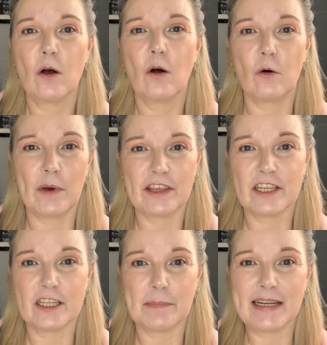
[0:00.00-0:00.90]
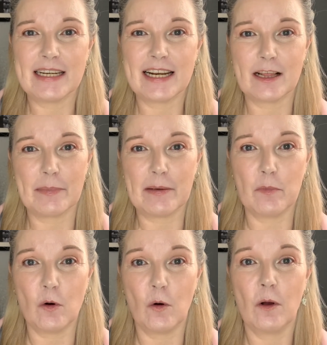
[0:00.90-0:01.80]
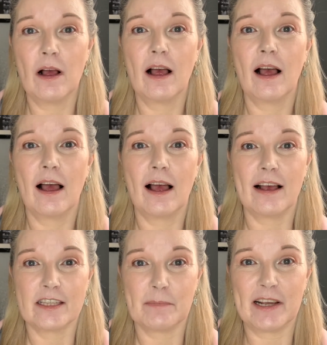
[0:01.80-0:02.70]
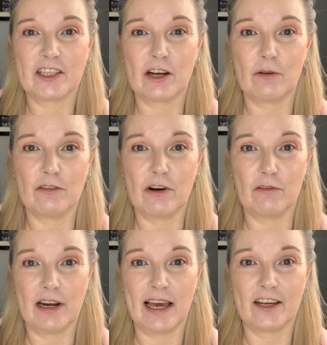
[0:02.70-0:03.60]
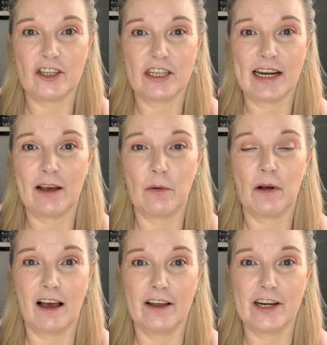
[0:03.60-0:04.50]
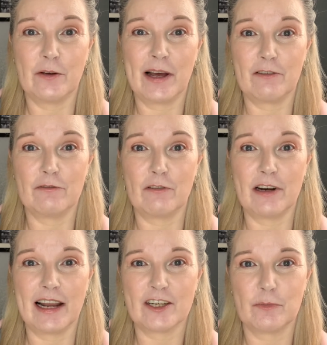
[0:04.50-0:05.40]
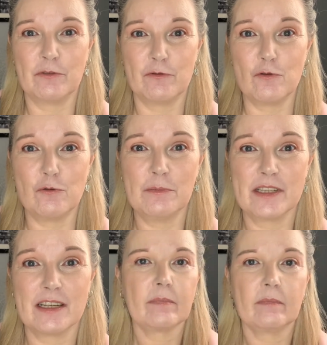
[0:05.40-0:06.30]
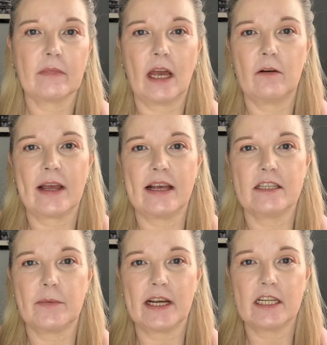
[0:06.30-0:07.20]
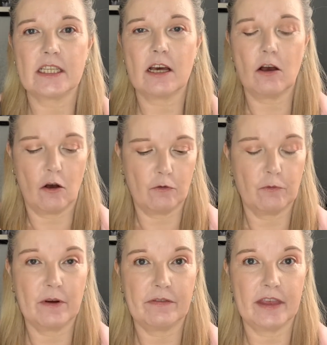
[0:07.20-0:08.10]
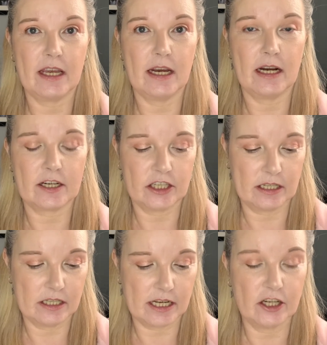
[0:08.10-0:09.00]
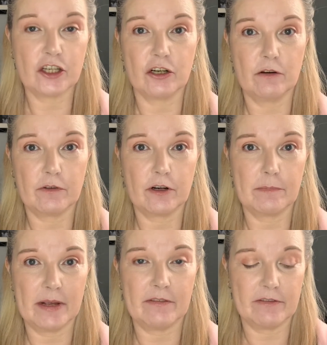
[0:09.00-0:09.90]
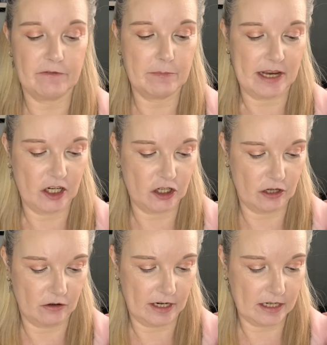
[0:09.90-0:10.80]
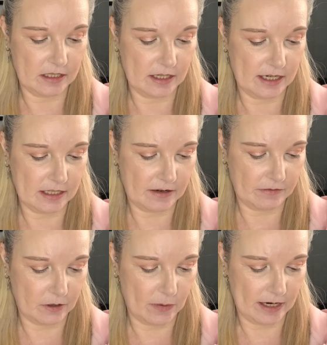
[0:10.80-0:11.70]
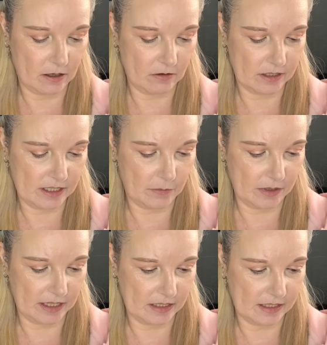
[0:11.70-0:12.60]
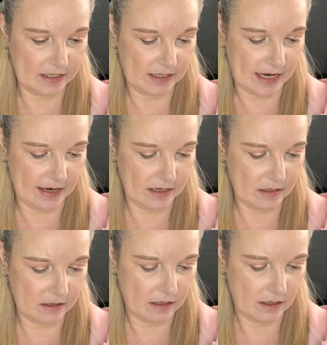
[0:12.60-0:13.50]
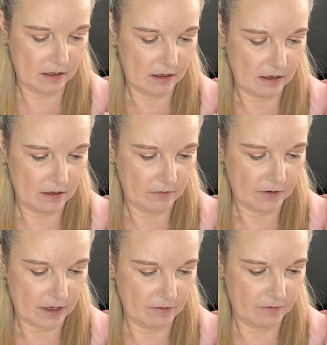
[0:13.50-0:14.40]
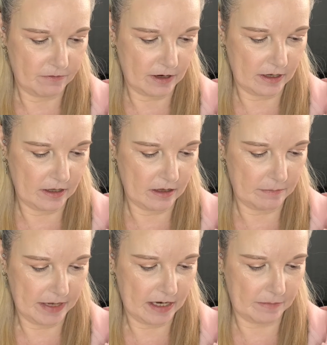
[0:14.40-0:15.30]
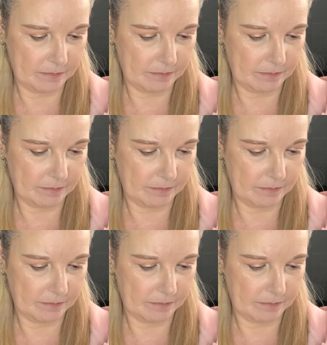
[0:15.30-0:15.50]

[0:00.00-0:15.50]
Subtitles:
or whether to spend a little bit more and splash out on the Roller Lash. Now, I know how the Roller Lash performs. Okay, so we're going to start off with the Lash Sensational. I've got a bit of information on it, so let's have a quick look, see what it says. If I can find the bit.